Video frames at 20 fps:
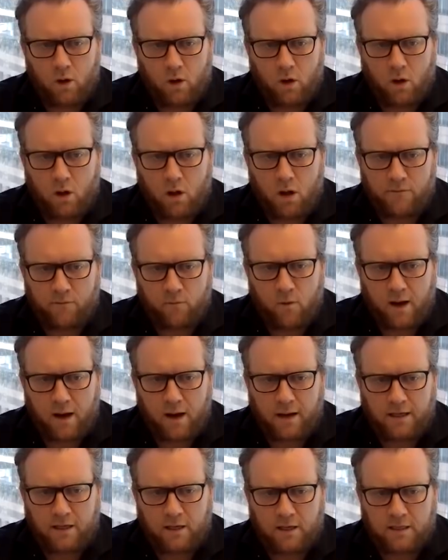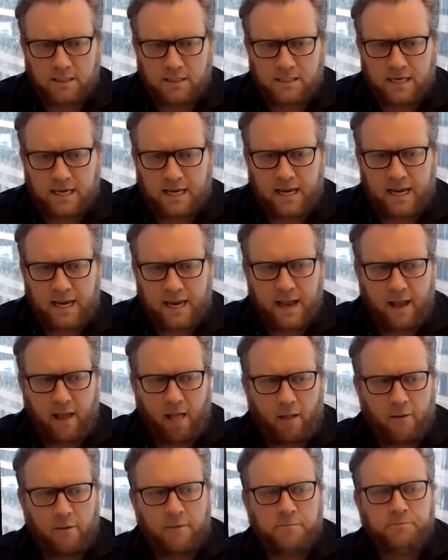on Livewire, you can see
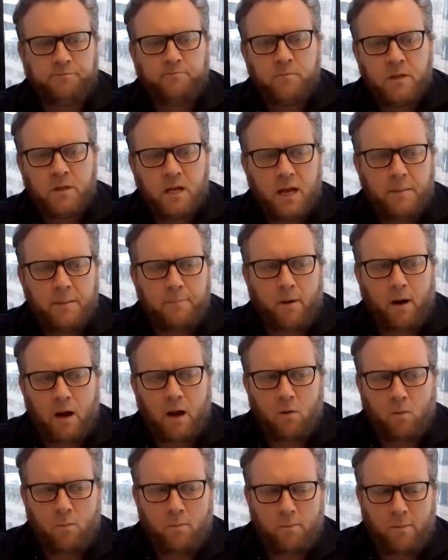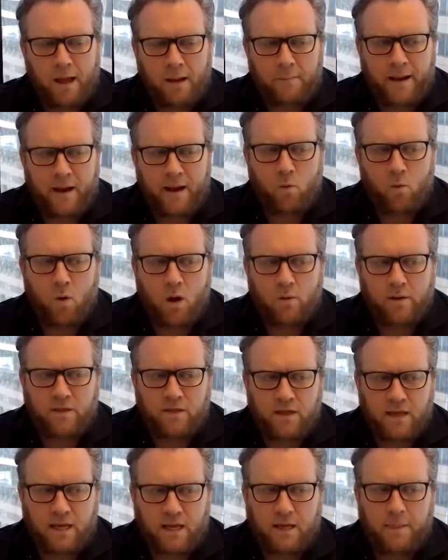here, about why we
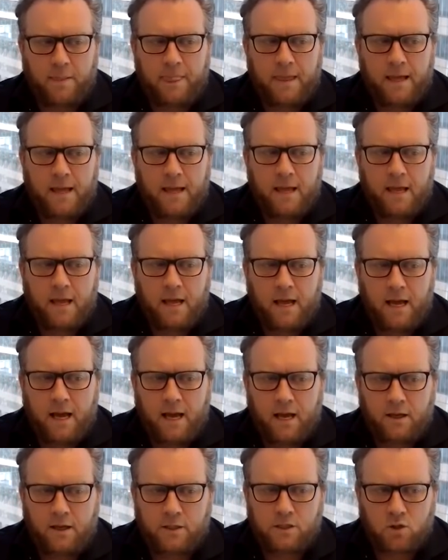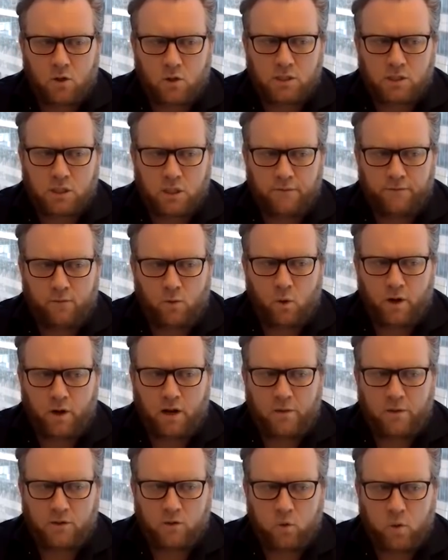think stocks are going to fall
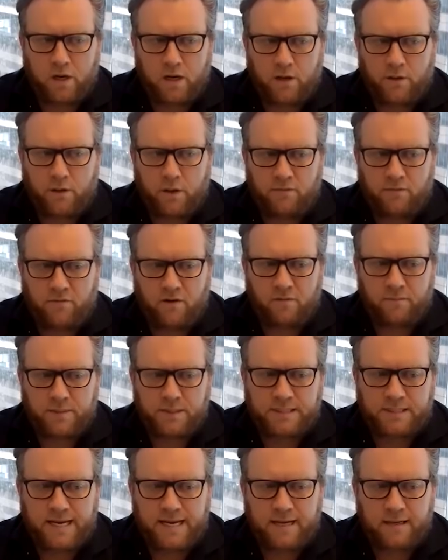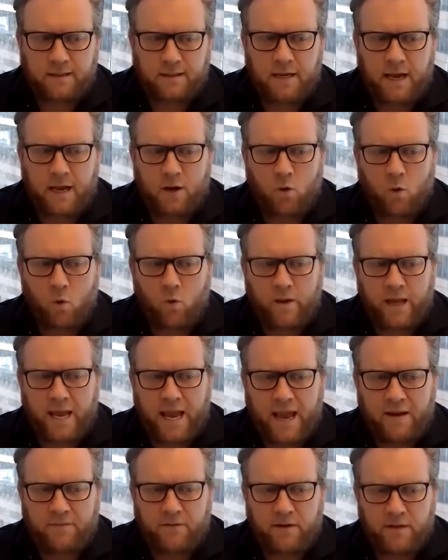another 20 to 35%, and all
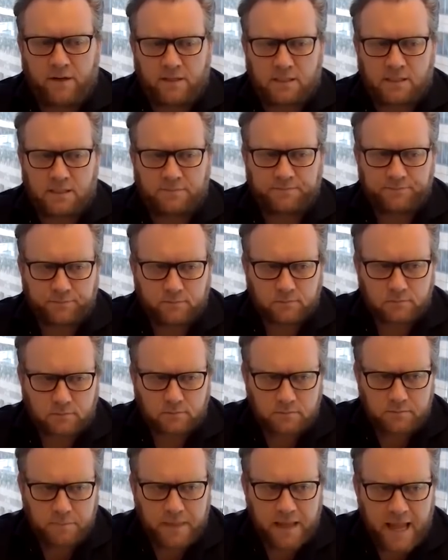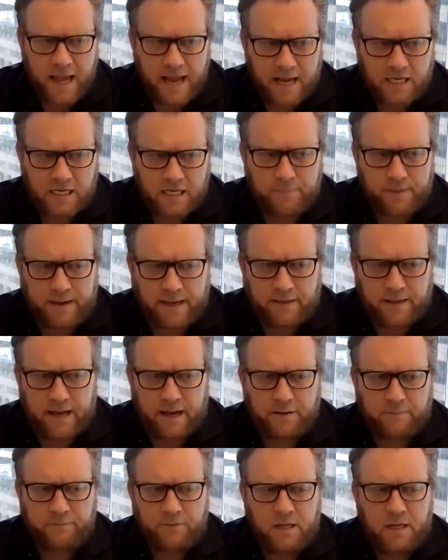the evidence underpinning
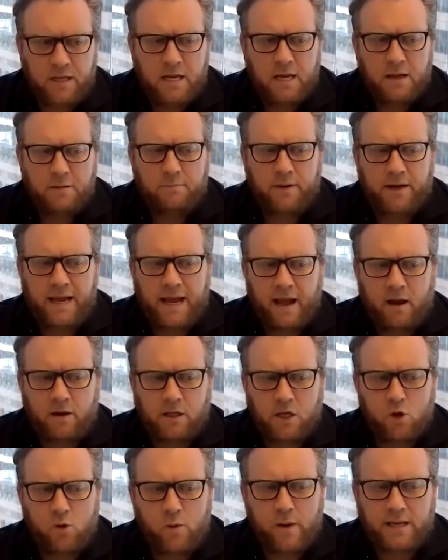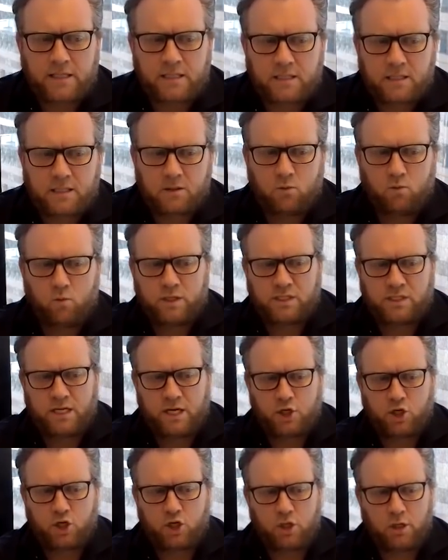that. But our US
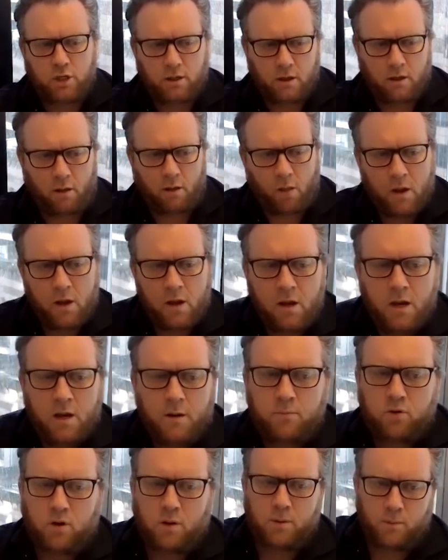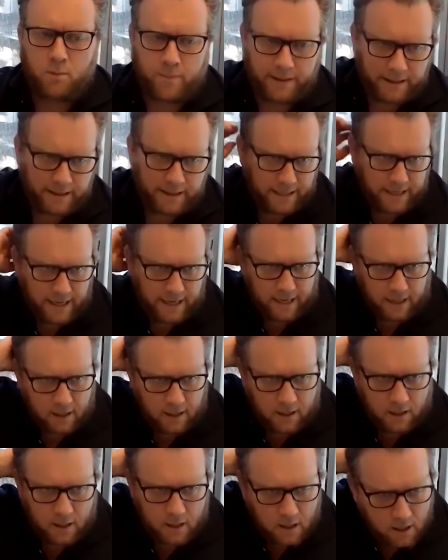recession
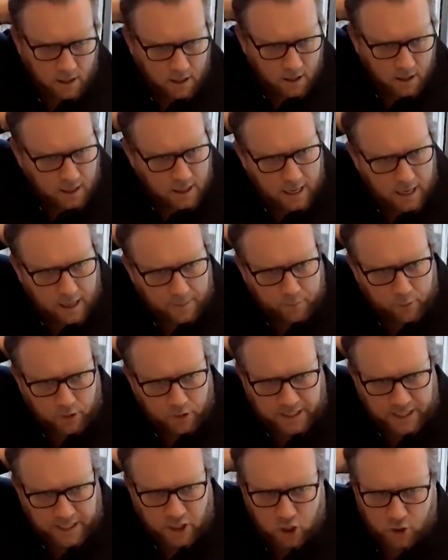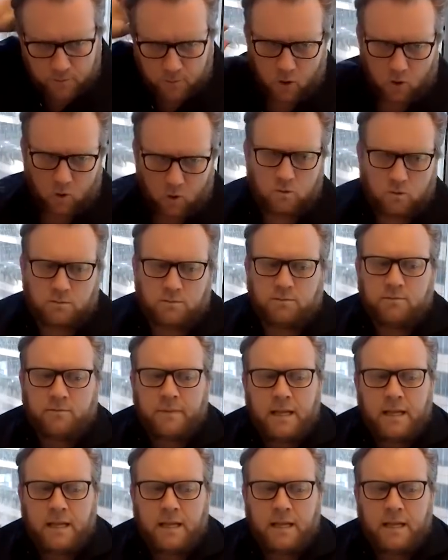probability prediction model